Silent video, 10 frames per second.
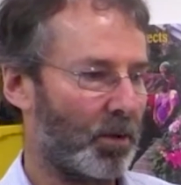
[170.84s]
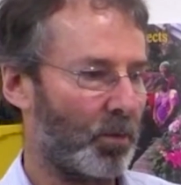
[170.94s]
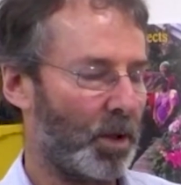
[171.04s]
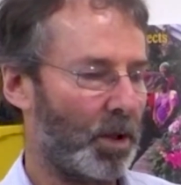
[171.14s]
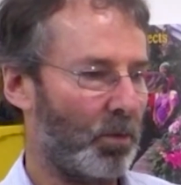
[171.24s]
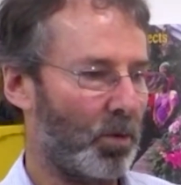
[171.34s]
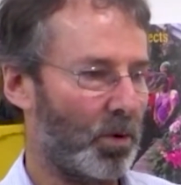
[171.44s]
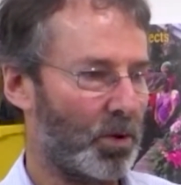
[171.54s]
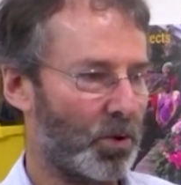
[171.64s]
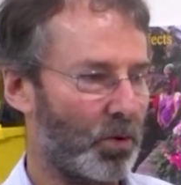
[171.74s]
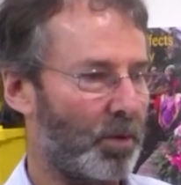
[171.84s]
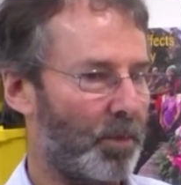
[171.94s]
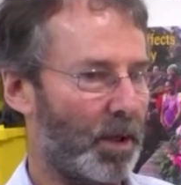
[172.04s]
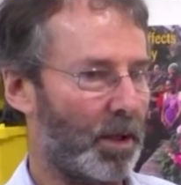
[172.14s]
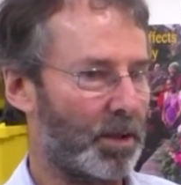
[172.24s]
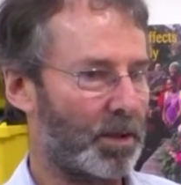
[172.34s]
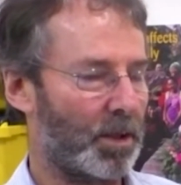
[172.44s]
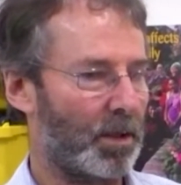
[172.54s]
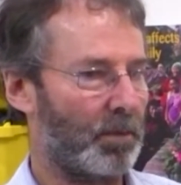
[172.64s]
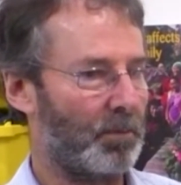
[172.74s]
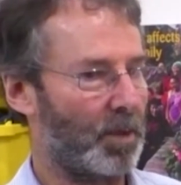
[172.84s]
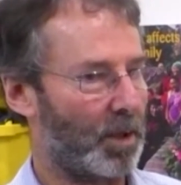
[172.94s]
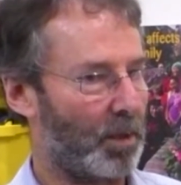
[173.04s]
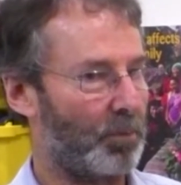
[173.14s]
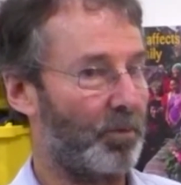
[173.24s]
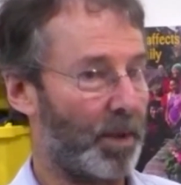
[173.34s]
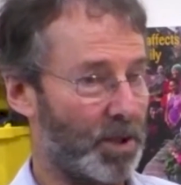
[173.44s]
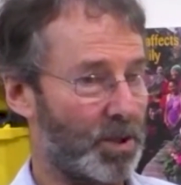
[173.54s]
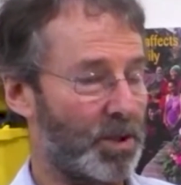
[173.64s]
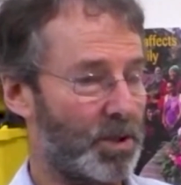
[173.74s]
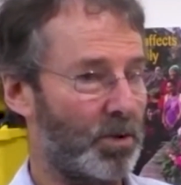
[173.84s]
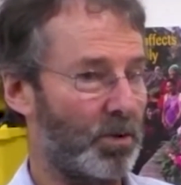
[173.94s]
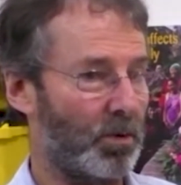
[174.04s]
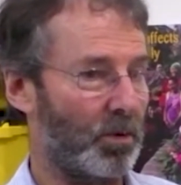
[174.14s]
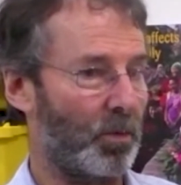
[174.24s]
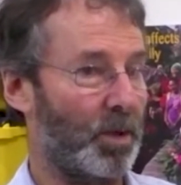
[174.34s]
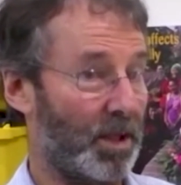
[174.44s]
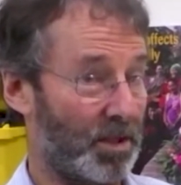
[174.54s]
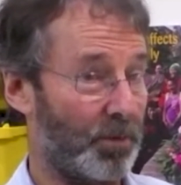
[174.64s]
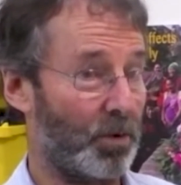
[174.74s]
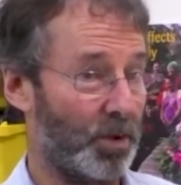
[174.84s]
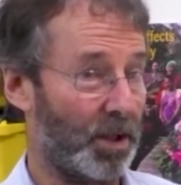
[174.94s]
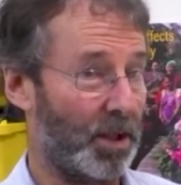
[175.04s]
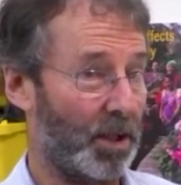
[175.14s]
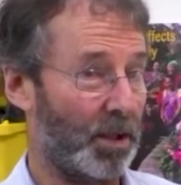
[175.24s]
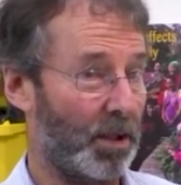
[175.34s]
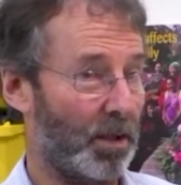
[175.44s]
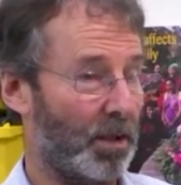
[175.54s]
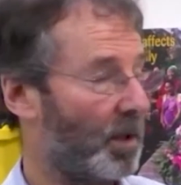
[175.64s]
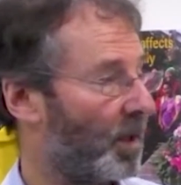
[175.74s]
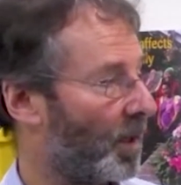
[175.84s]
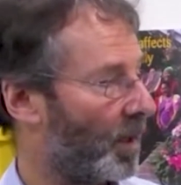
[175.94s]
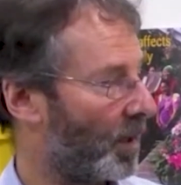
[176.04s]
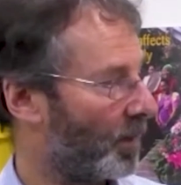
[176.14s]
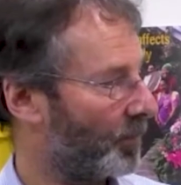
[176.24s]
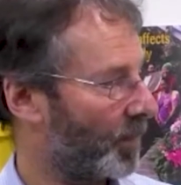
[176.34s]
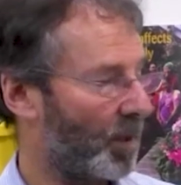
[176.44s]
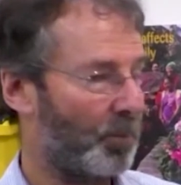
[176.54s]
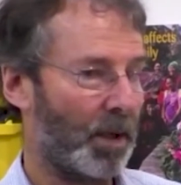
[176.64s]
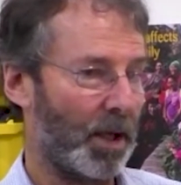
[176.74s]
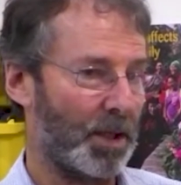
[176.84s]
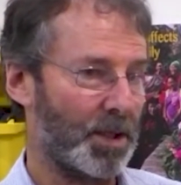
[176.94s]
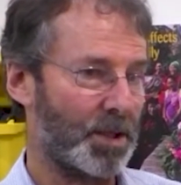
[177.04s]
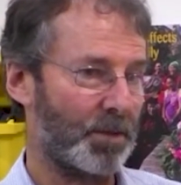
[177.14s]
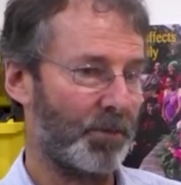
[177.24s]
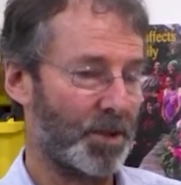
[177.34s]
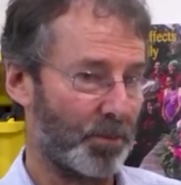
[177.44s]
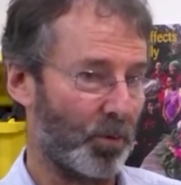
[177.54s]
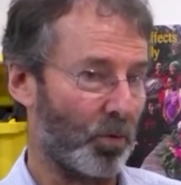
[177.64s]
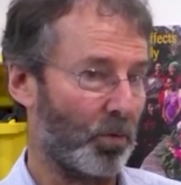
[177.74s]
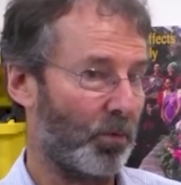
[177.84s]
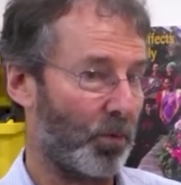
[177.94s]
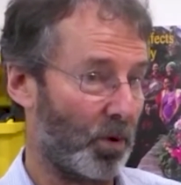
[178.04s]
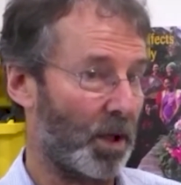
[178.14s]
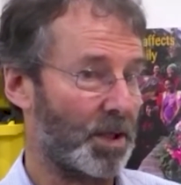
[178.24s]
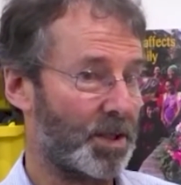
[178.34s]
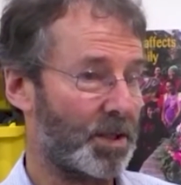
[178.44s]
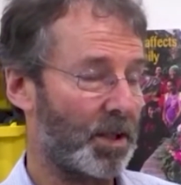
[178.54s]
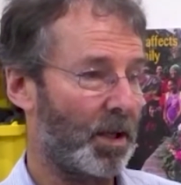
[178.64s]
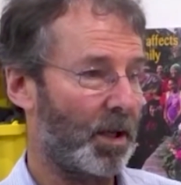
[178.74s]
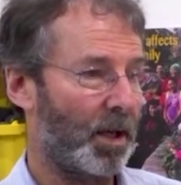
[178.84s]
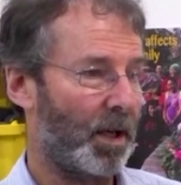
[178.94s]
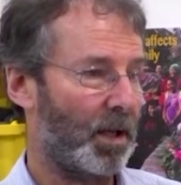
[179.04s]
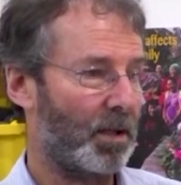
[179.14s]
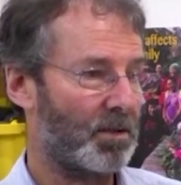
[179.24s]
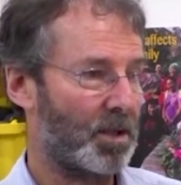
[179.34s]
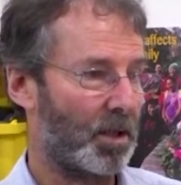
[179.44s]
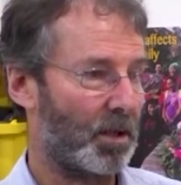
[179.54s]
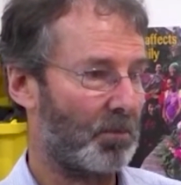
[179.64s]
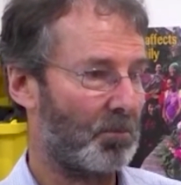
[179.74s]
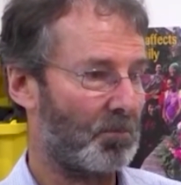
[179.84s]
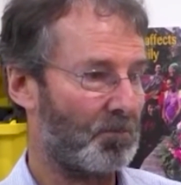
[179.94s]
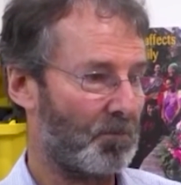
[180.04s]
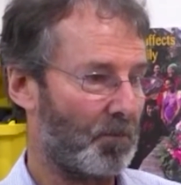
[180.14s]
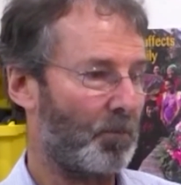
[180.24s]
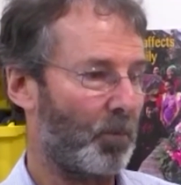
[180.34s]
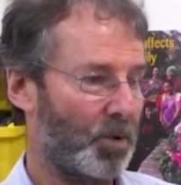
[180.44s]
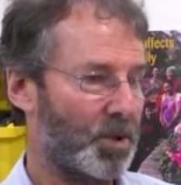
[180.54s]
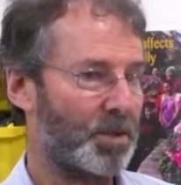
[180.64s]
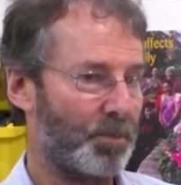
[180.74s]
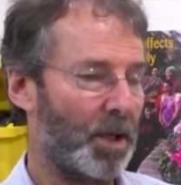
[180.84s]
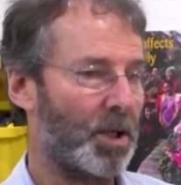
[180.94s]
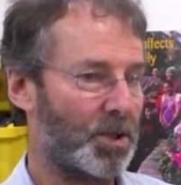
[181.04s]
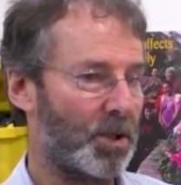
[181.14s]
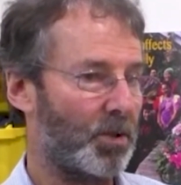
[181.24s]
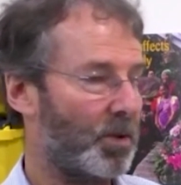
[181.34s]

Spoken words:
we were talking about a couple of patients who we'd had difficulty getting their care plans visible for us, and we just managed to do